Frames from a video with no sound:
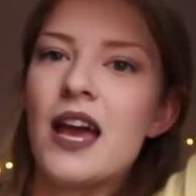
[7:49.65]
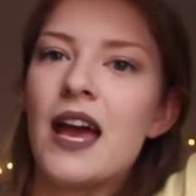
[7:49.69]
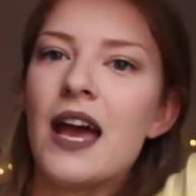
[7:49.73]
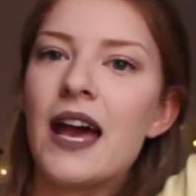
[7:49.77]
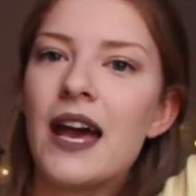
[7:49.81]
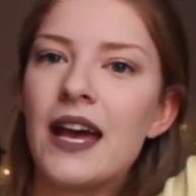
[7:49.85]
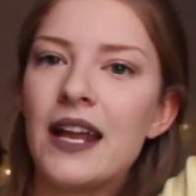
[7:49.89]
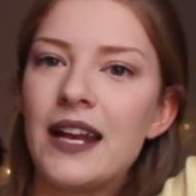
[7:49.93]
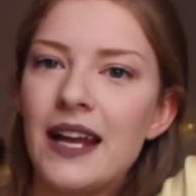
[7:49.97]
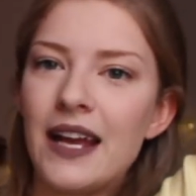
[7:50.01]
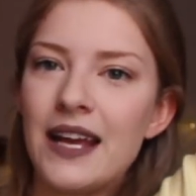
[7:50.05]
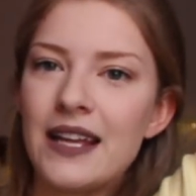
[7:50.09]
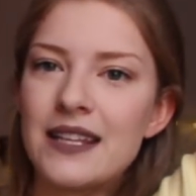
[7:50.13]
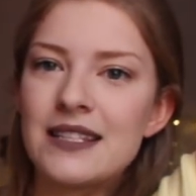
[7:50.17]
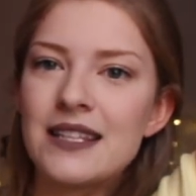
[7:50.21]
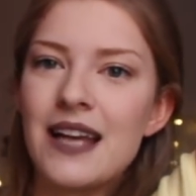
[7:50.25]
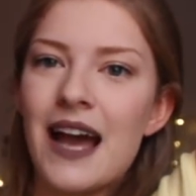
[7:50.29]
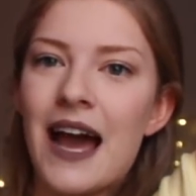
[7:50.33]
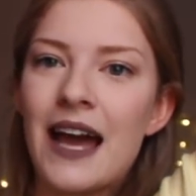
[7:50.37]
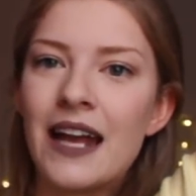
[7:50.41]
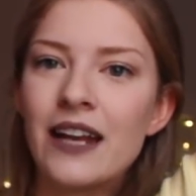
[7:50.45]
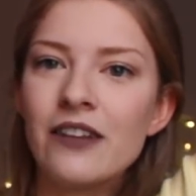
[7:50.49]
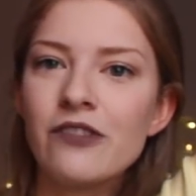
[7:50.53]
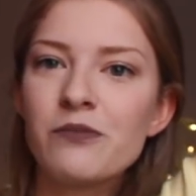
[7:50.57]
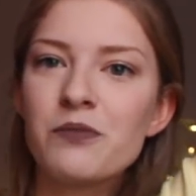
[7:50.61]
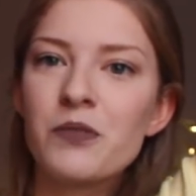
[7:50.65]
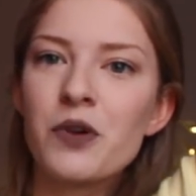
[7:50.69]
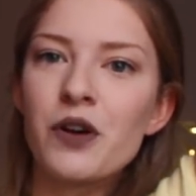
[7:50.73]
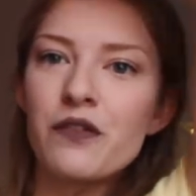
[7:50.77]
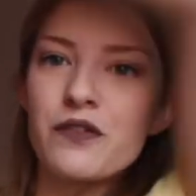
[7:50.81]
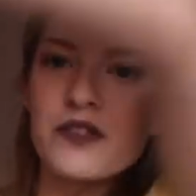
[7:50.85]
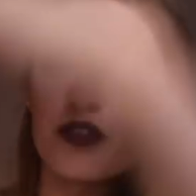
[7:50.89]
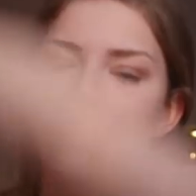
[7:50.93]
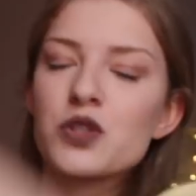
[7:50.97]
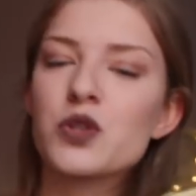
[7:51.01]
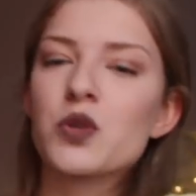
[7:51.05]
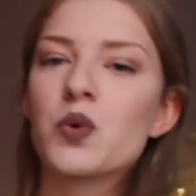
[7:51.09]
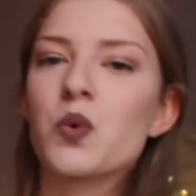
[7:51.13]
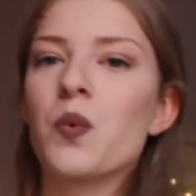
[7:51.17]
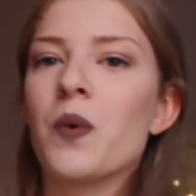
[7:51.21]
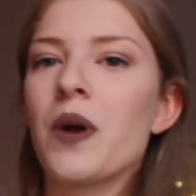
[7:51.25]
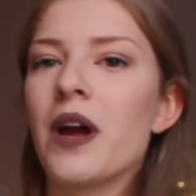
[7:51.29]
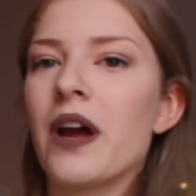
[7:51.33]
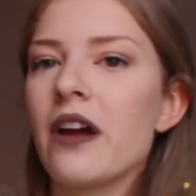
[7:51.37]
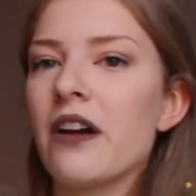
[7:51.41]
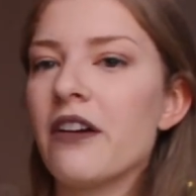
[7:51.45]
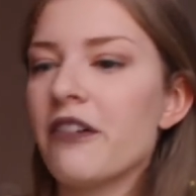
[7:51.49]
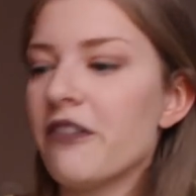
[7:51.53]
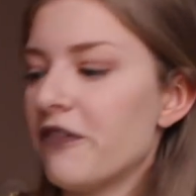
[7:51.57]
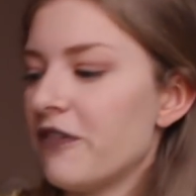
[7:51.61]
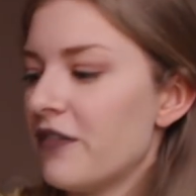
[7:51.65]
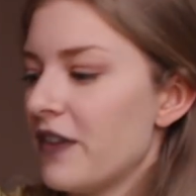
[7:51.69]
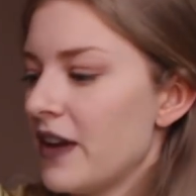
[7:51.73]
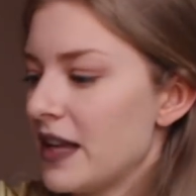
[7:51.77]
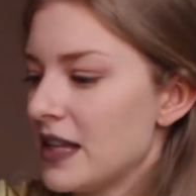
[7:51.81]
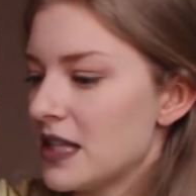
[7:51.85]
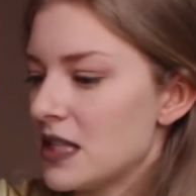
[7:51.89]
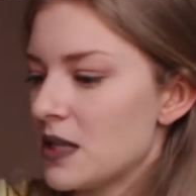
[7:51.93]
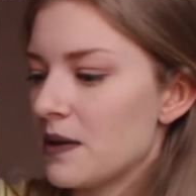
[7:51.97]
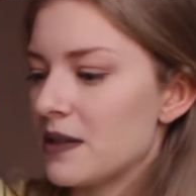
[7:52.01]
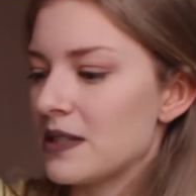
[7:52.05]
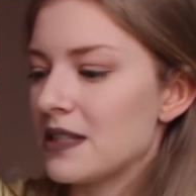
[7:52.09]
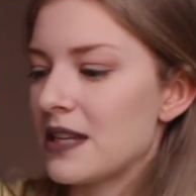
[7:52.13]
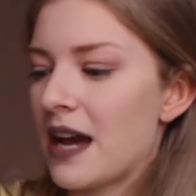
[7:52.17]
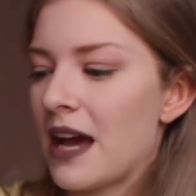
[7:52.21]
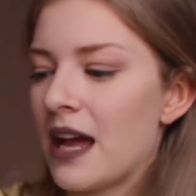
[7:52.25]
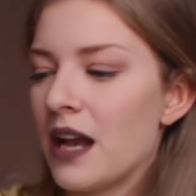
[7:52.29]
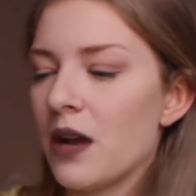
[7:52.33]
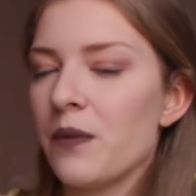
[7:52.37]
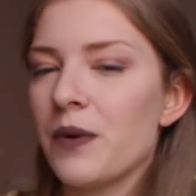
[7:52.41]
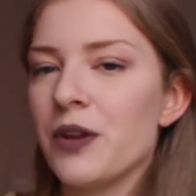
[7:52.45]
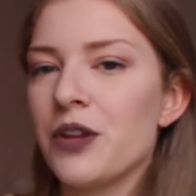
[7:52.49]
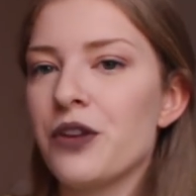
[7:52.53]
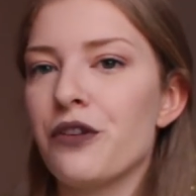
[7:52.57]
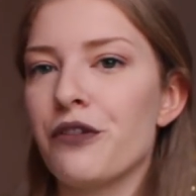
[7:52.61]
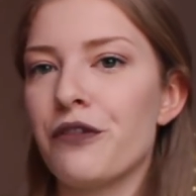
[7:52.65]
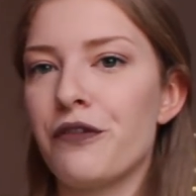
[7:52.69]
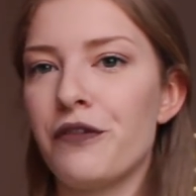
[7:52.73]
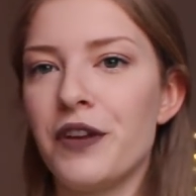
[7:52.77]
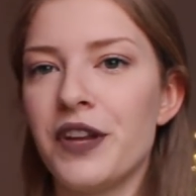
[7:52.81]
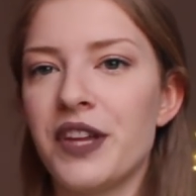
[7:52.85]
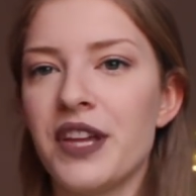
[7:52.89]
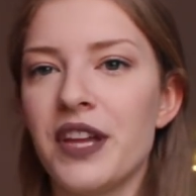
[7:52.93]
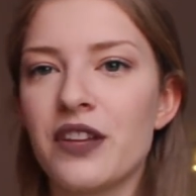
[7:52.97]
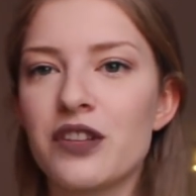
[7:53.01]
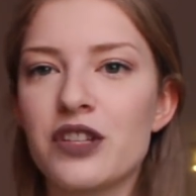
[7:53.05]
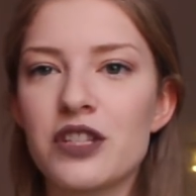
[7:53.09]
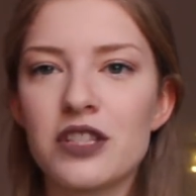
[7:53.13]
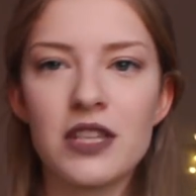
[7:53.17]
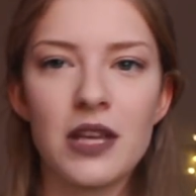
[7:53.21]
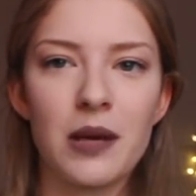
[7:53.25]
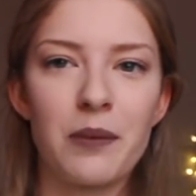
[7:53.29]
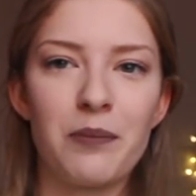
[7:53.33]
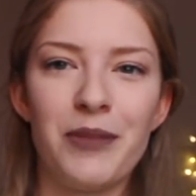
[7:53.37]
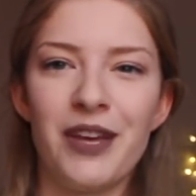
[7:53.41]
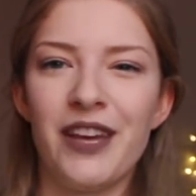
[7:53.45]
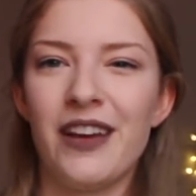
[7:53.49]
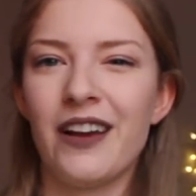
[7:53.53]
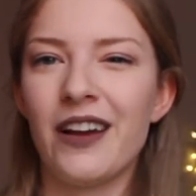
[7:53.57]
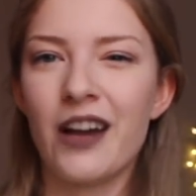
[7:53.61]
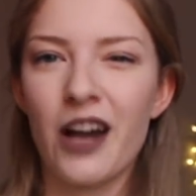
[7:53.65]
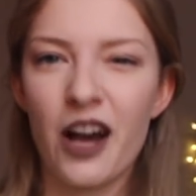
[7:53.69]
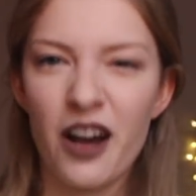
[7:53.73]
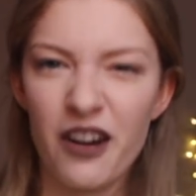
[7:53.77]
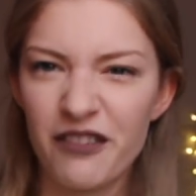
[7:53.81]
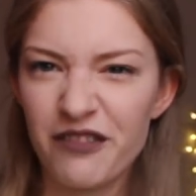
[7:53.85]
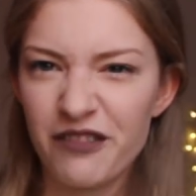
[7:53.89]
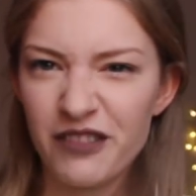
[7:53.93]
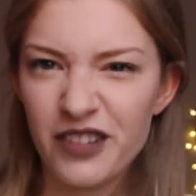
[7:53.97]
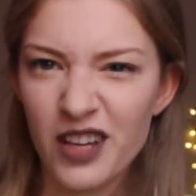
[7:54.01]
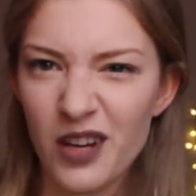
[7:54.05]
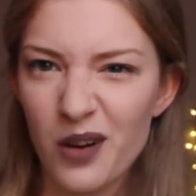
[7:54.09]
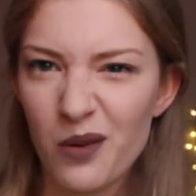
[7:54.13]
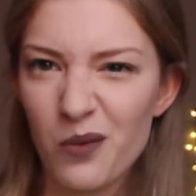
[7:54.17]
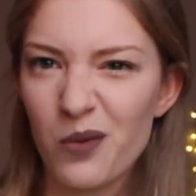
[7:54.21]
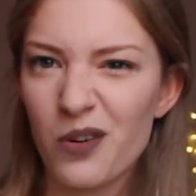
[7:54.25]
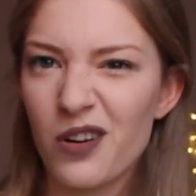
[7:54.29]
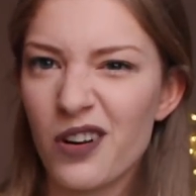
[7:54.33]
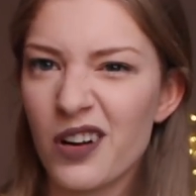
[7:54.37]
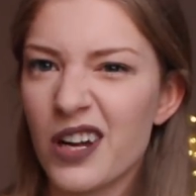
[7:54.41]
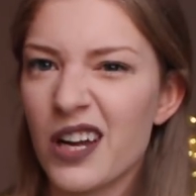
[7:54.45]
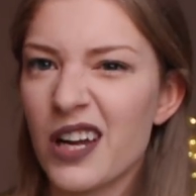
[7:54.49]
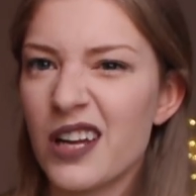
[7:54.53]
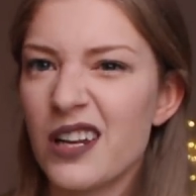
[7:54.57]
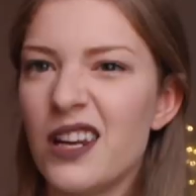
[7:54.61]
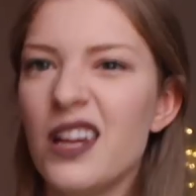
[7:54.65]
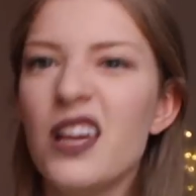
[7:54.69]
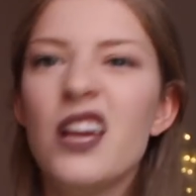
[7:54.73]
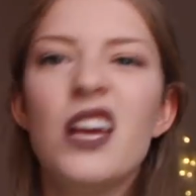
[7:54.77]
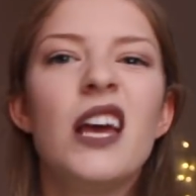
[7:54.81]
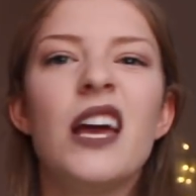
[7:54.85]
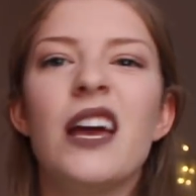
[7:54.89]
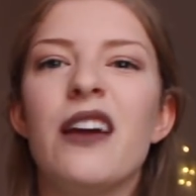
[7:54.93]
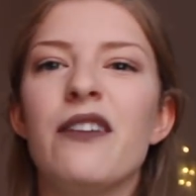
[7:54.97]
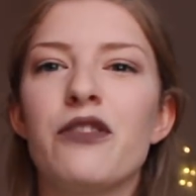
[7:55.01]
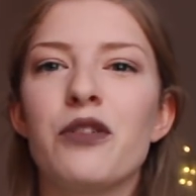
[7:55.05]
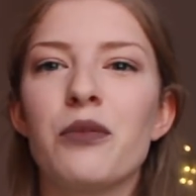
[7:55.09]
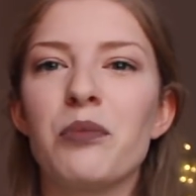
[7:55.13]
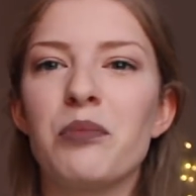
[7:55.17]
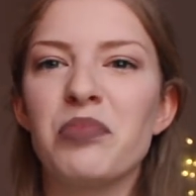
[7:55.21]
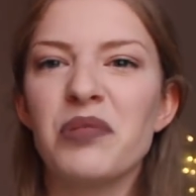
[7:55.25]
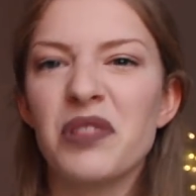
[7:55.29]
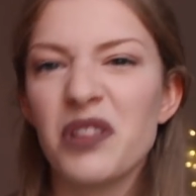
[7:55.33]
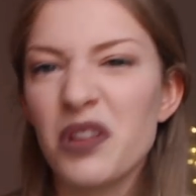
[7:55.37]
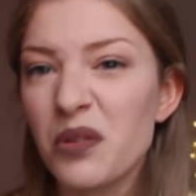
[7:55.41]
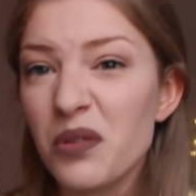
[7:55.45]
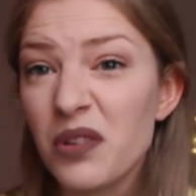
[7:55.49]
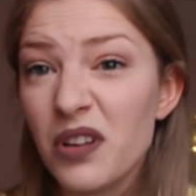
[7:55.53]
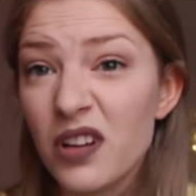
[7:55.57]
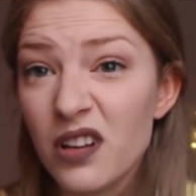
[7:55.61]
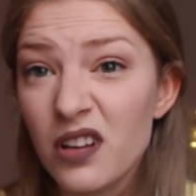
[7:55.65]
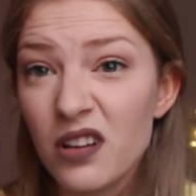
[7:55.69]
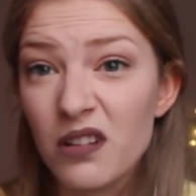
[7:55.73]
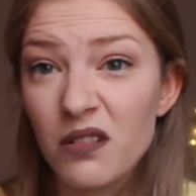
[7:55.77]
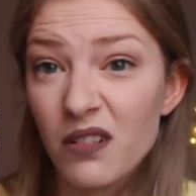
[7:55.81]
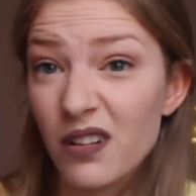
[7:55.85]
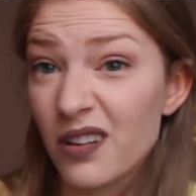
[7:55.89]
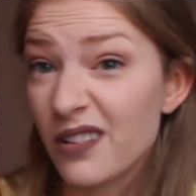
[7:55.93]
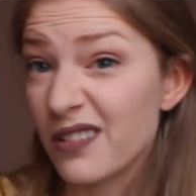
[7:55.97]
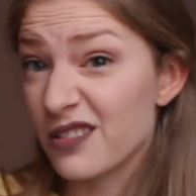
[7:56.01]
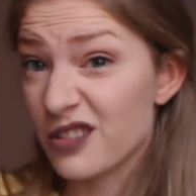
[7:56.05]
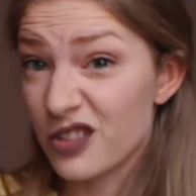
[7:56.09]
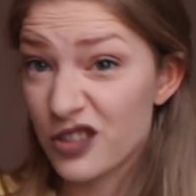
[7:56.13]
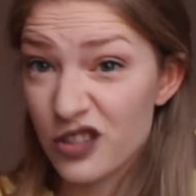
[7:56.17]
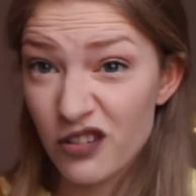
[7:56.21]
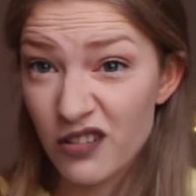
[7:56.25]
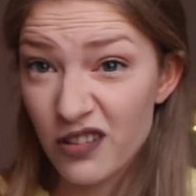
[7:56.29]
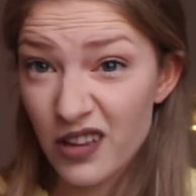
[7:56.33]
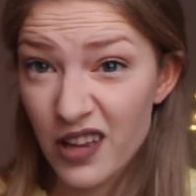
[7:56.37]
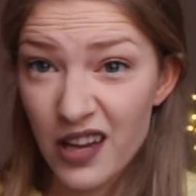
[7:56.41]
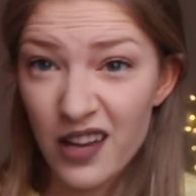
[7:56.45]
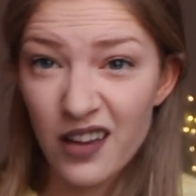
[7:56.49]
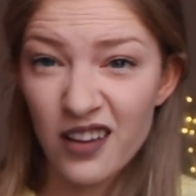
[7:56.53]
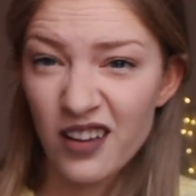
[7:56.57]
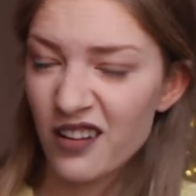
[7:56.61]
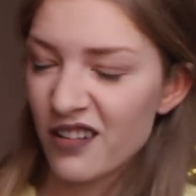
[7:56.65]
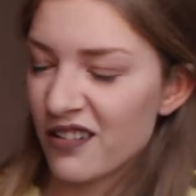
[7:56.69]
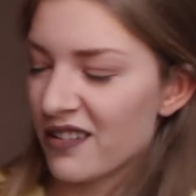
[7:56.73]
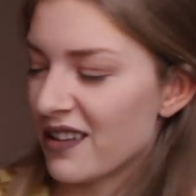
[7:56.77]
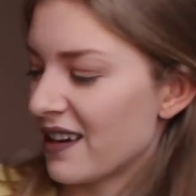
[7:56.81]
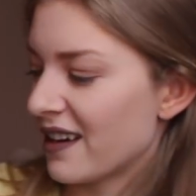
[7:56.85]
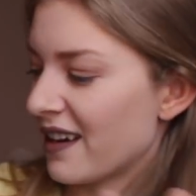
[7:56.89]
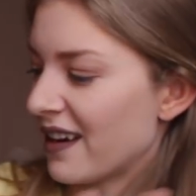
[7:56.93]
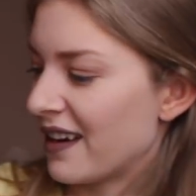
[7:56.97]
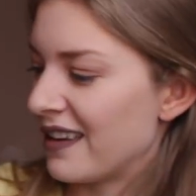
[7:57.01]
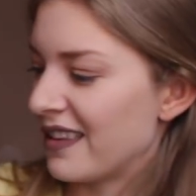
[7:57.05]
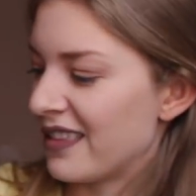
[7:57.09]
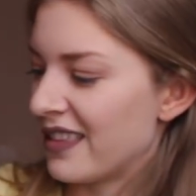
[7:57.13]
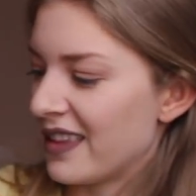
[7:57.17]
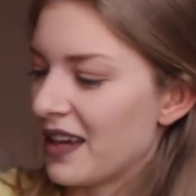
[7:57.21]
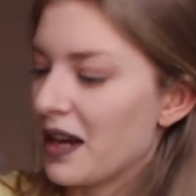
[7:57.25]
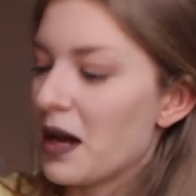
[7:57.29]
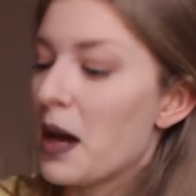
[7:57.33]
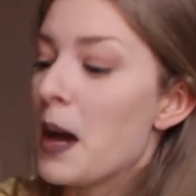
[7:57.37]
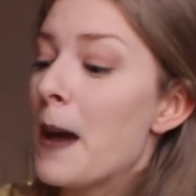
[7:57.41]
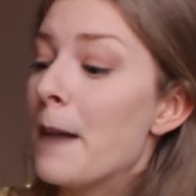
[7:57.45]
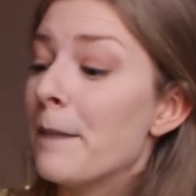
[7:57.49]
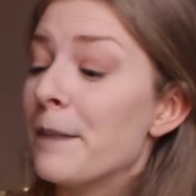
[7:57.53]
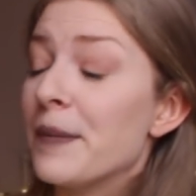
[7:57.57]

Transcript: and it's kind of more of a square fit, so it's kind of when you're feeling just like being comfy at work, and if you're bloated, you don't want to show that, you know, that kind of thing.